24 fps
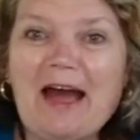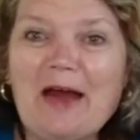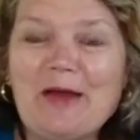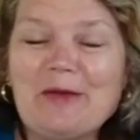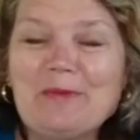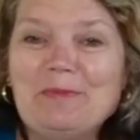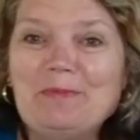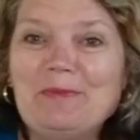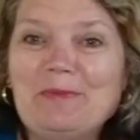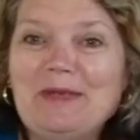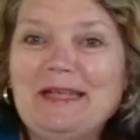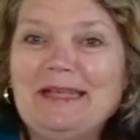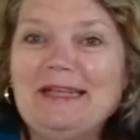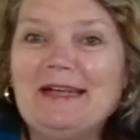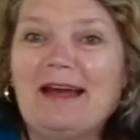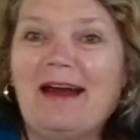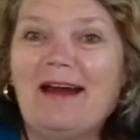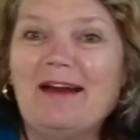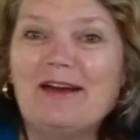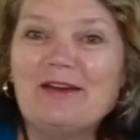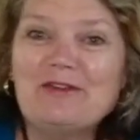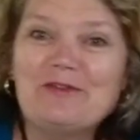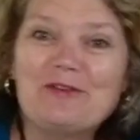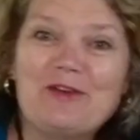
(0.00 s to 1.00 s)
I mean,
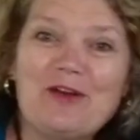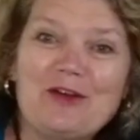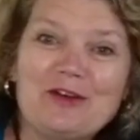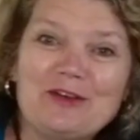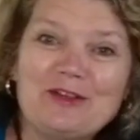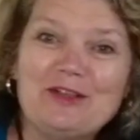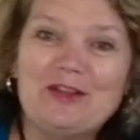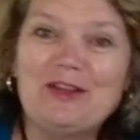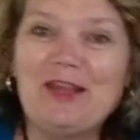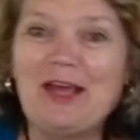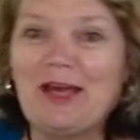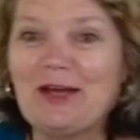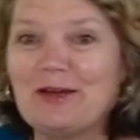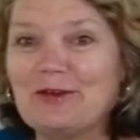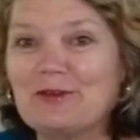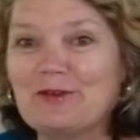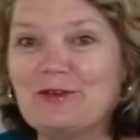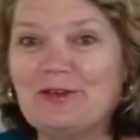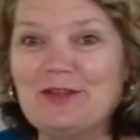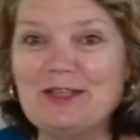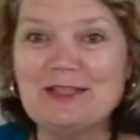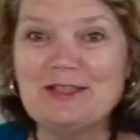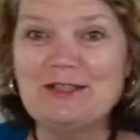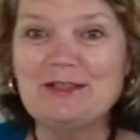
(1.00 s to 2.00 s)
I've got now
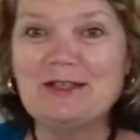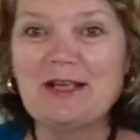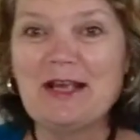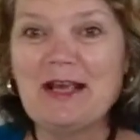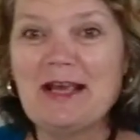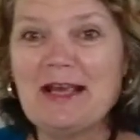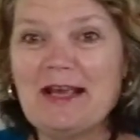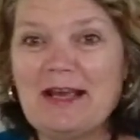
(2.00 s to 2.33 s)
this